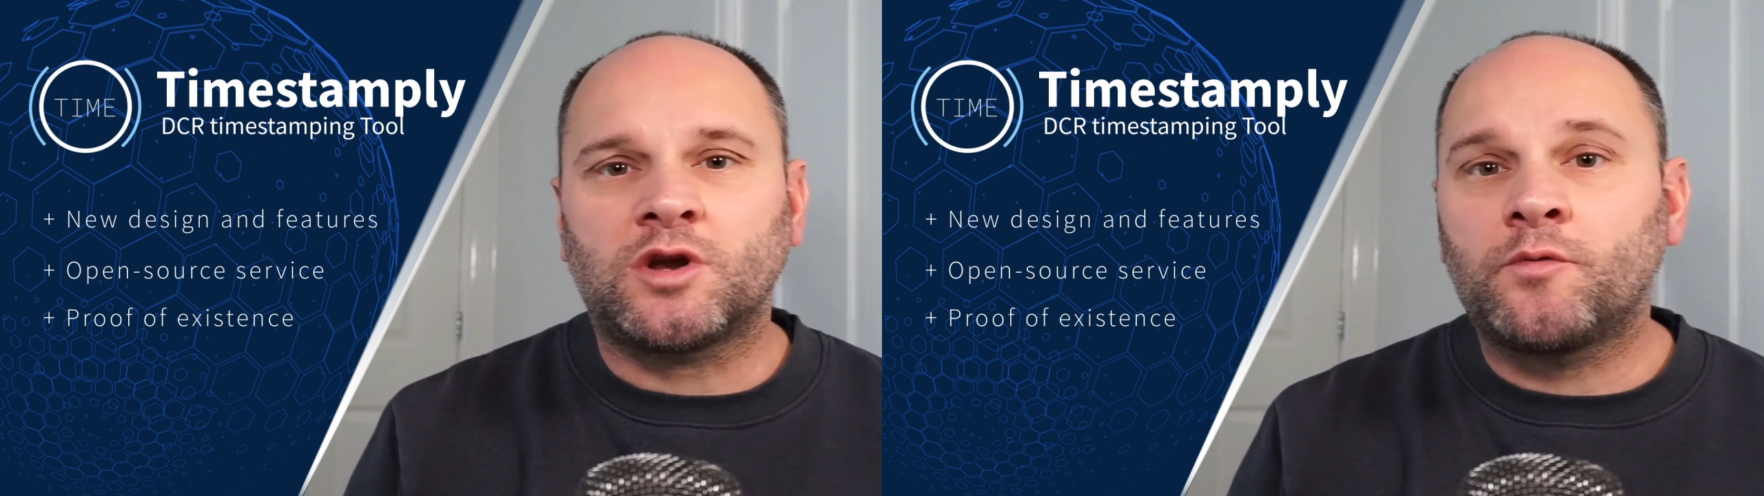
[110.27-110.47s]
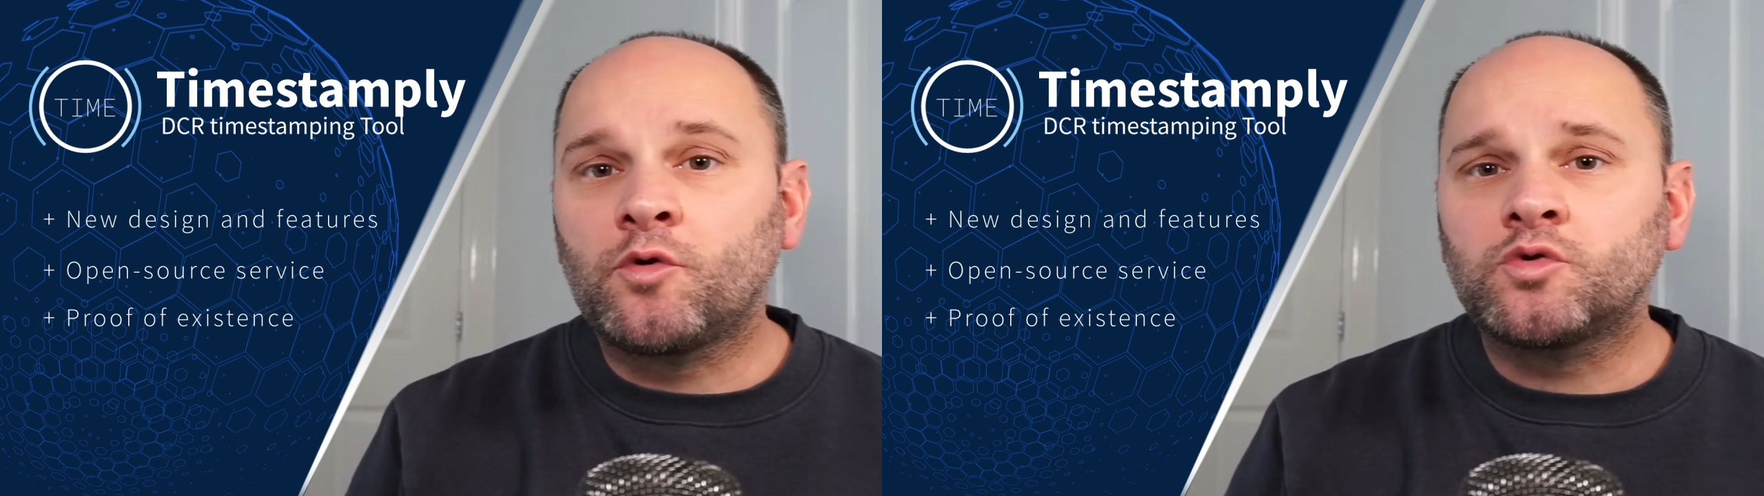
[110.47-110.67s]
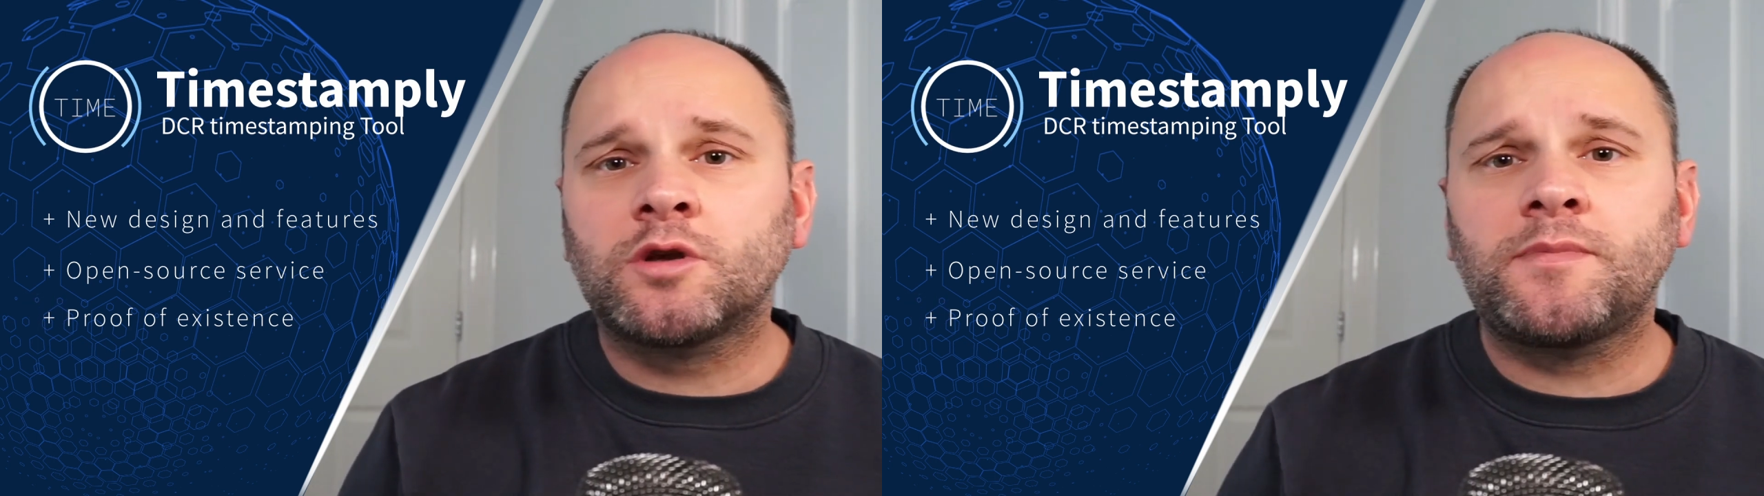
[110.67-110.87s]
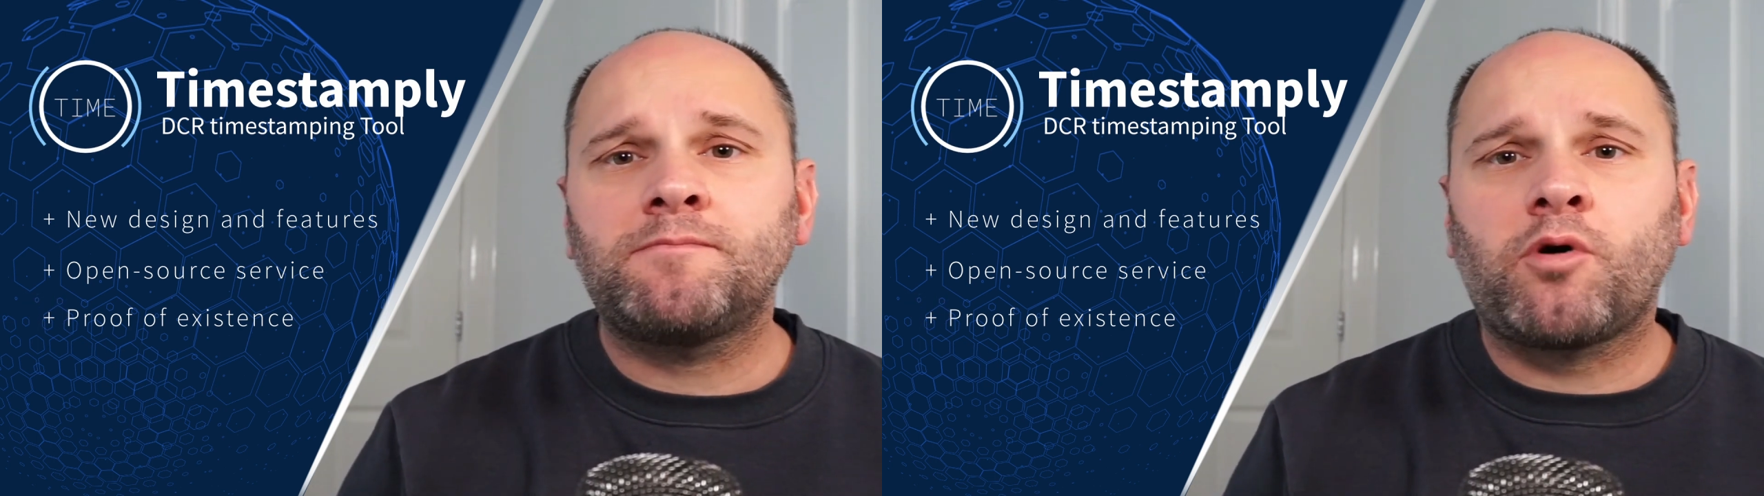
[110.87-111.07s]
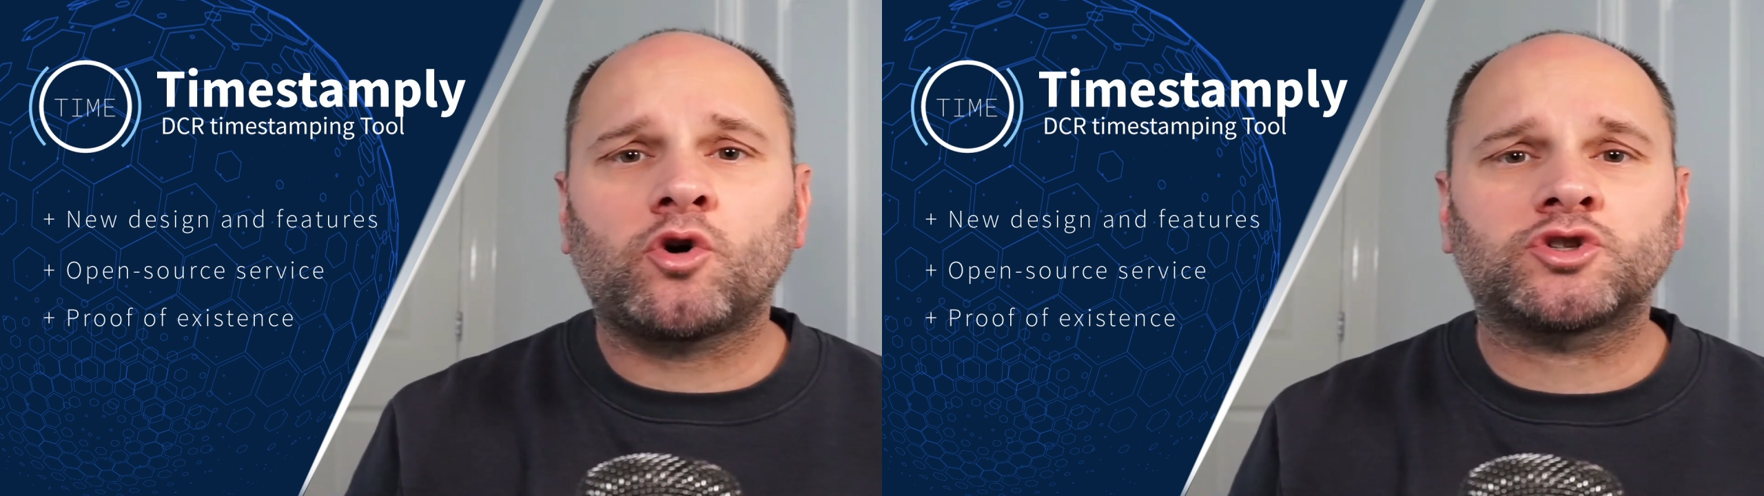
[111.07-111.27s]
it would also be
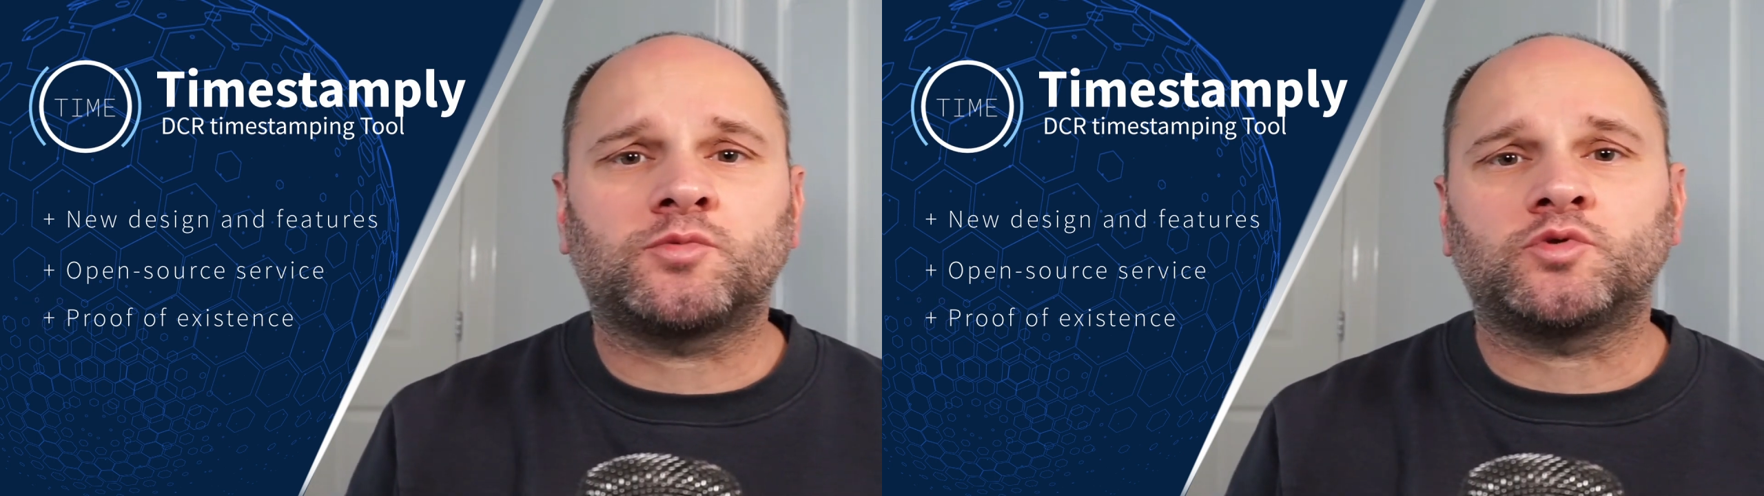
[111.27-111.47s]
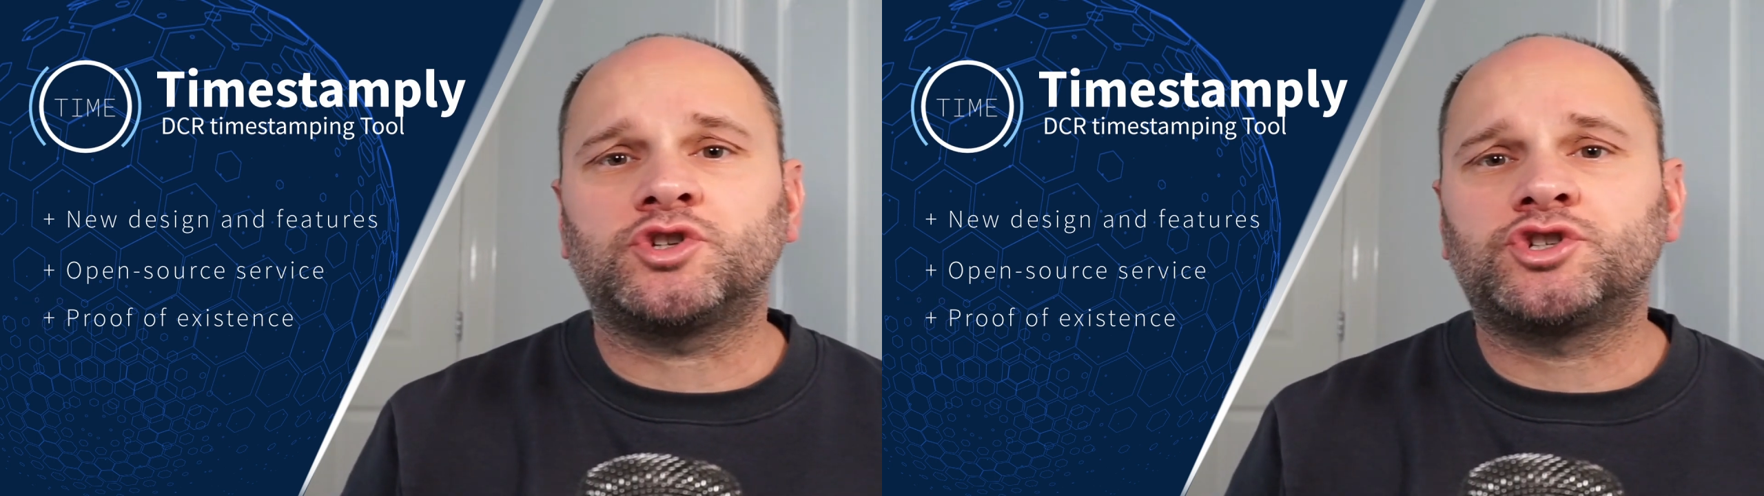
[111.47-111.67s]
possible to